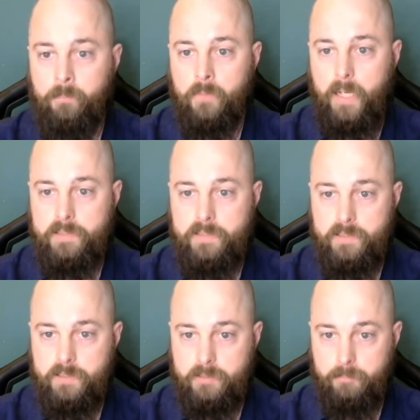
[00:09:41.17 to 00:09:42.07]
As
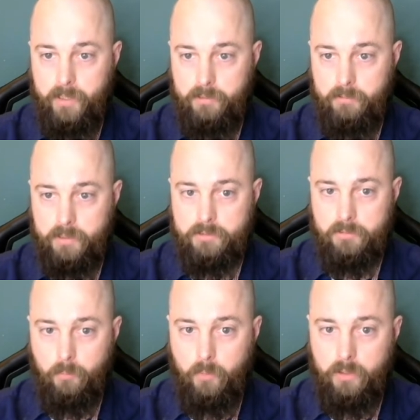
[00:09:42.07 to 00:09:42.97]
this is a
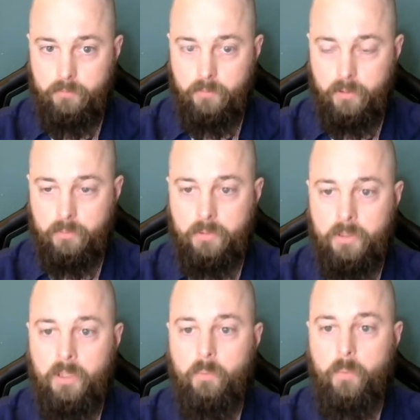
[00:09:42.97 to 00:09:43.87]
bidirectional workflow,
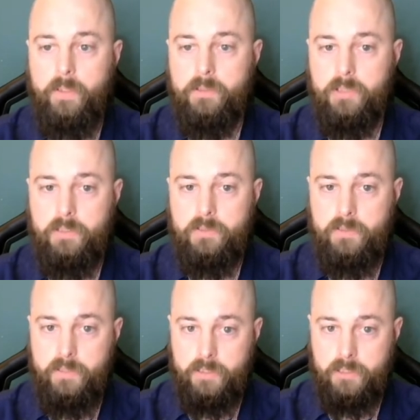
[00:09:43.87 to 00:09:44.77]
we can change the
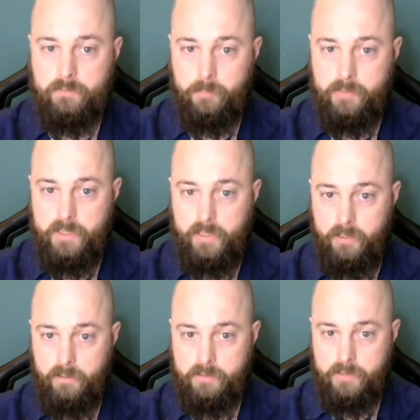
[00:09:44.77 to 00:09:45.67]
details of a
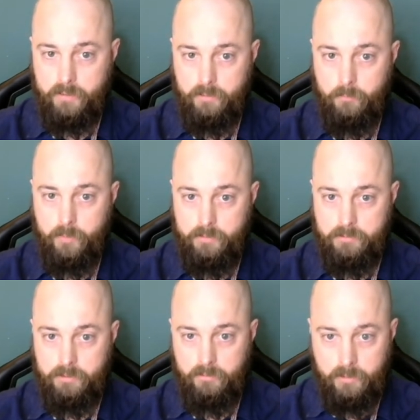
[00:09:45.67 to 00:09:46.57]
particular ticket within
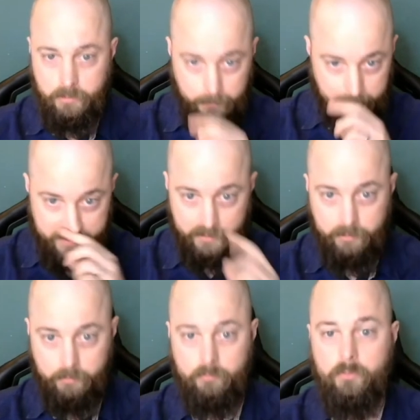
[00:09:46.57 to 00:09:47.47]
Jira and see
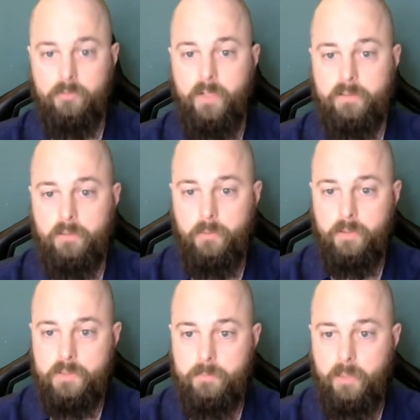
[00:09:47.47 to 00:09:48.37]
them reflected
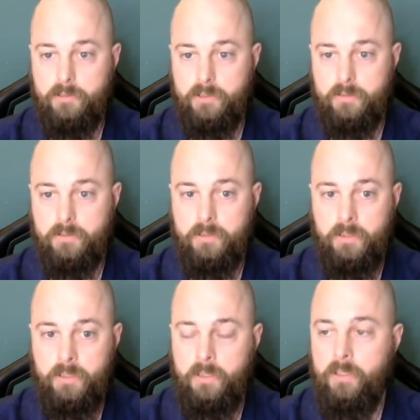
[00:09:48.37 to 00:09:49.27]
within Smartsheet.
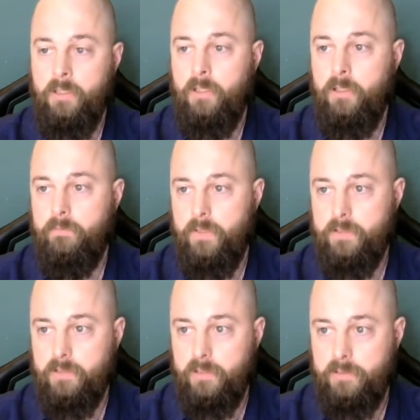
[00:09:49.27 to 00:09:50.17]

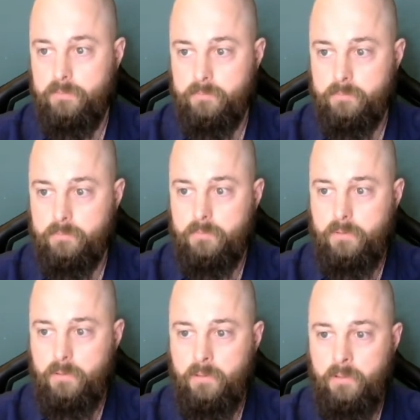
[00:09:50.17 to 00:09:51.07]
Firstly,
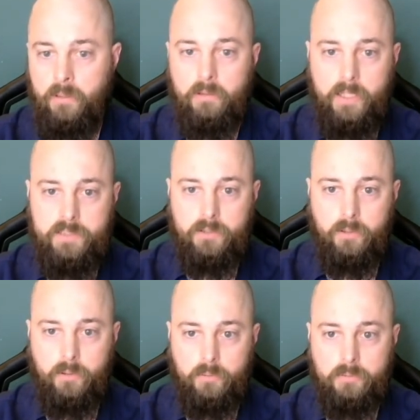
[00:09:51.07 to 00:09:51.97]
let's
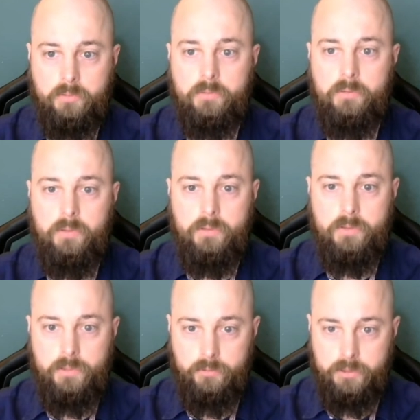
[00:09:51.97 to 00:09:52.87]
go
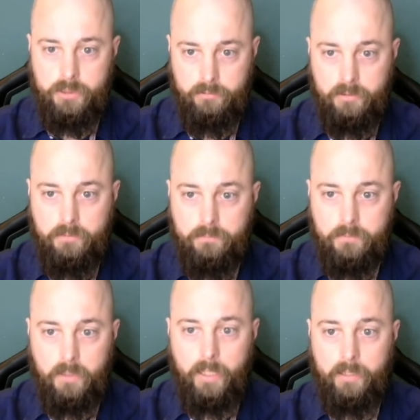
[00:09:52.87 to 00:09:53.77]
to Jira
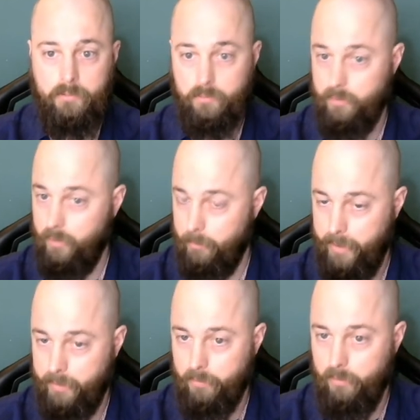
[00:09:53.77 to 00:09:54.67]
and our
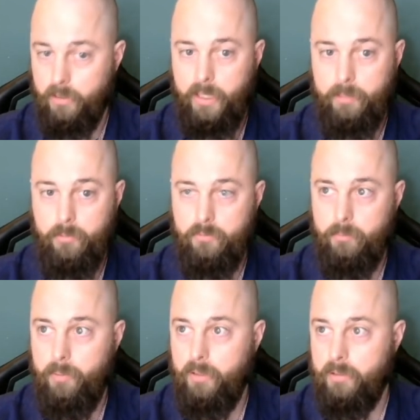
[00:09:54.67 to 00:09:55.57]
backlog and move a
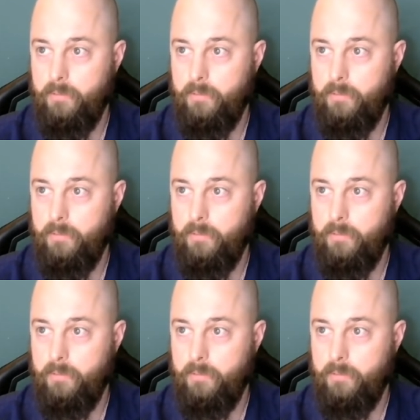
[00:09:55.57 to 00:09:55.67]
bug.